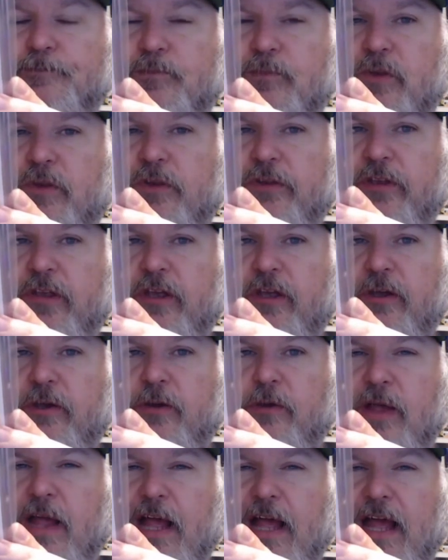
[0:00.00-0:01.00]

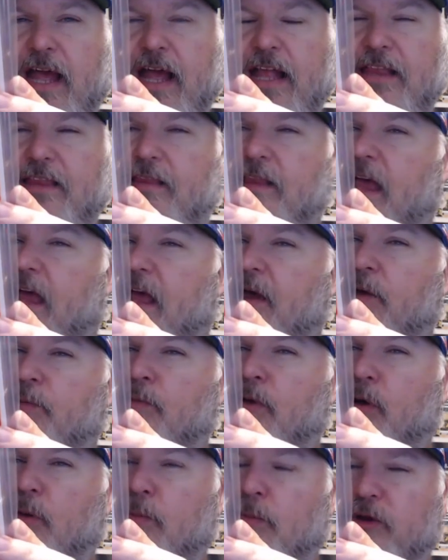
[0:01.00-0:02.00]
So I'm
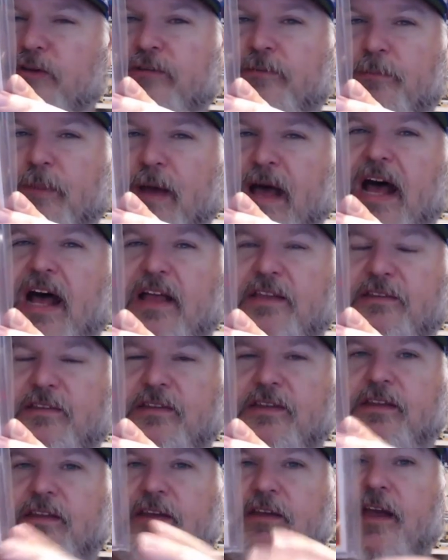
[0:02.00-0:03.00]
almost
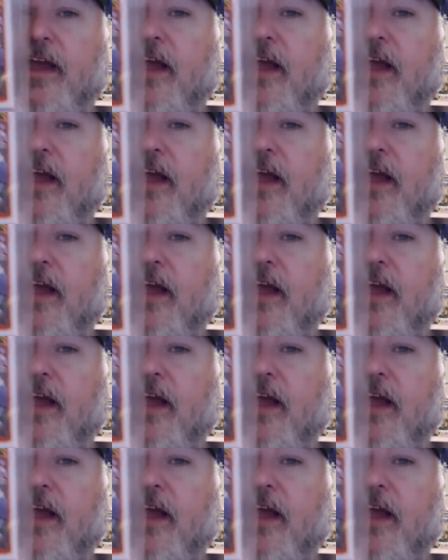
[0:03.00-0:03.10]
positive.